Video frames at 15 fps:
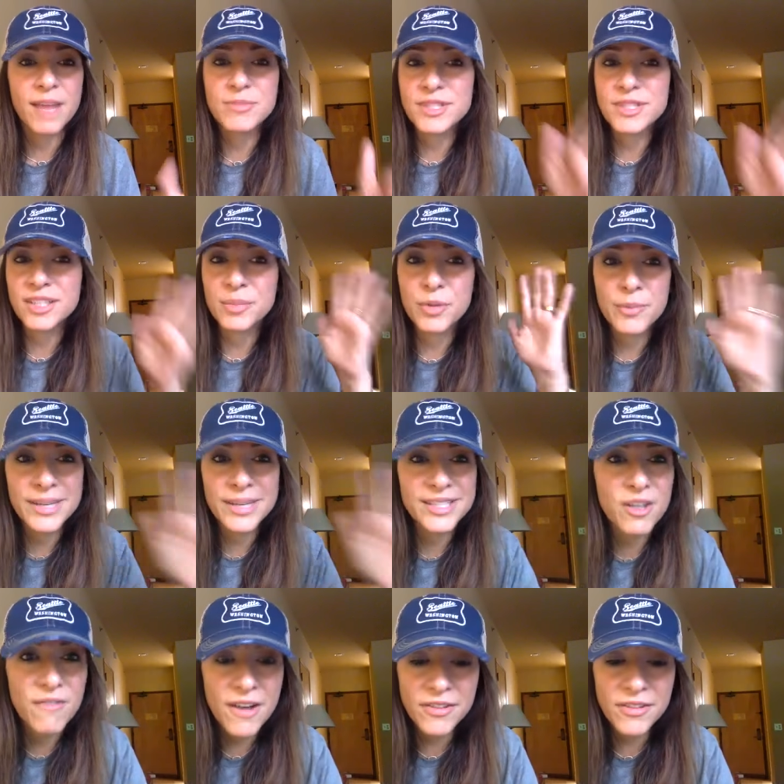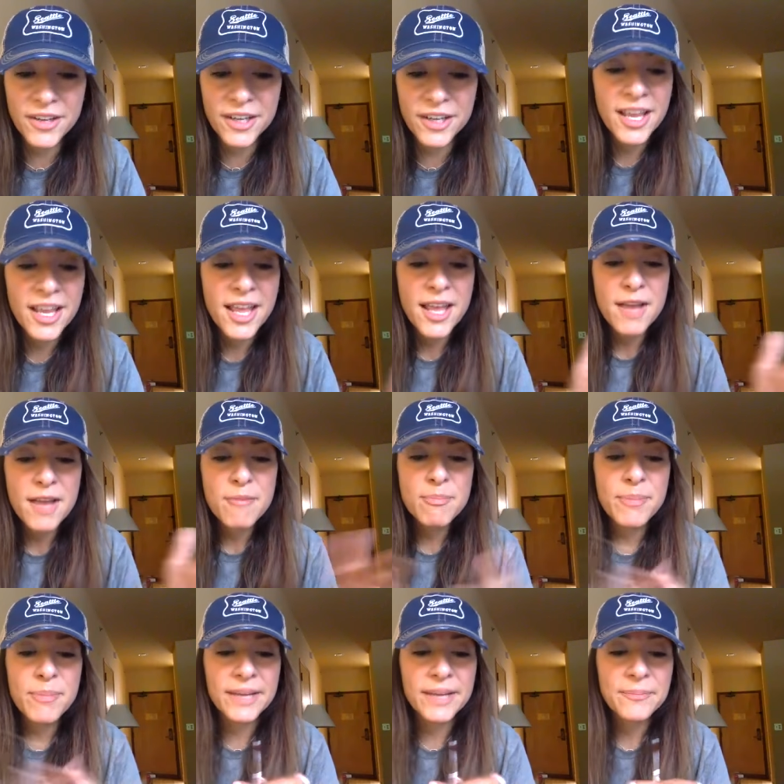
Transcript: I'm just going to put myself out there. But